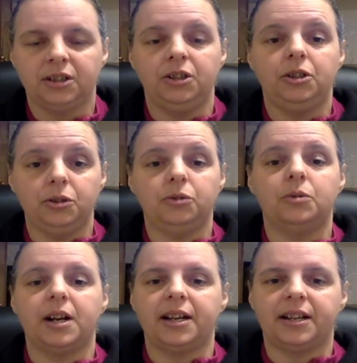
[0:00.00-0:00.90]

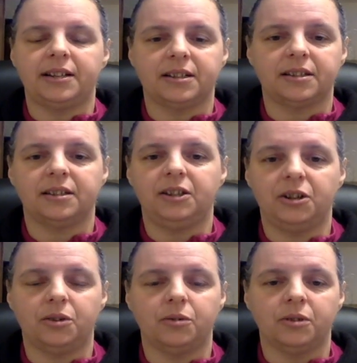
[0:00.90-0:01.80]
you and, you
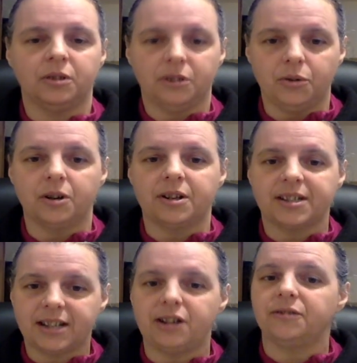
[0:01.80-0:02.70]
know,
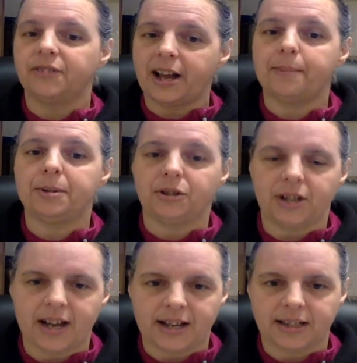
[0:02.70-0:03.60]
yourself,
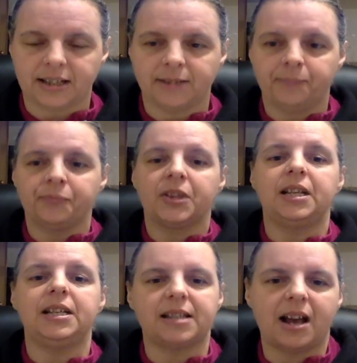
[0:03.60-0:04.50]
capital S,
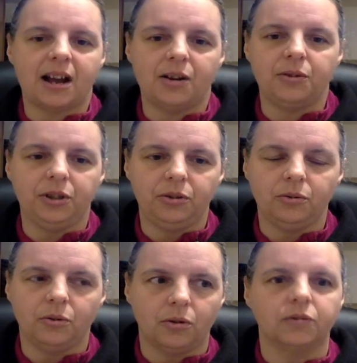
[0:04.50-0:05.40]
is how
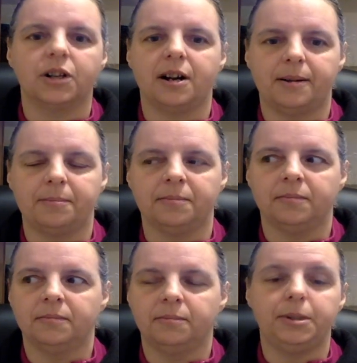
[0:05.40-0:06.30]
you overcome
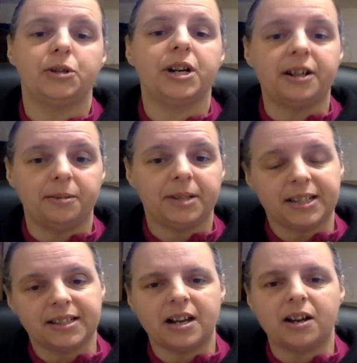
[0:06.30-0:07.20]
betrayal.
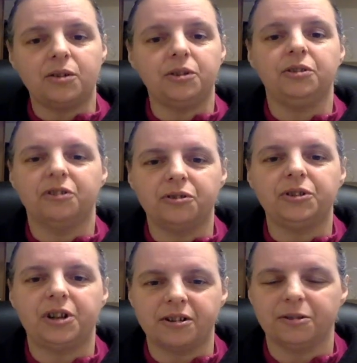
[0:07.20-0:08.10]
Because now you're no
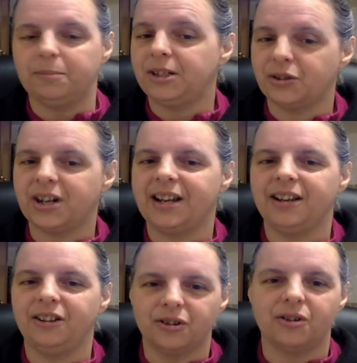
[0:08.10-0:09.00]
longer
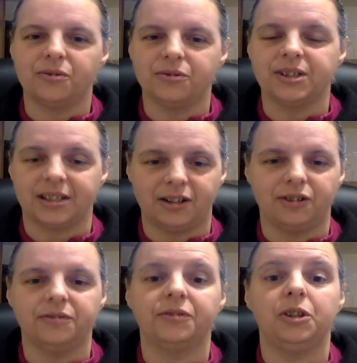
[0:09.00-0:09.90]
betraying your own
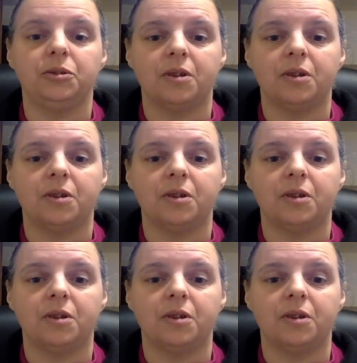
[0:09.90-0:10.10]
self. You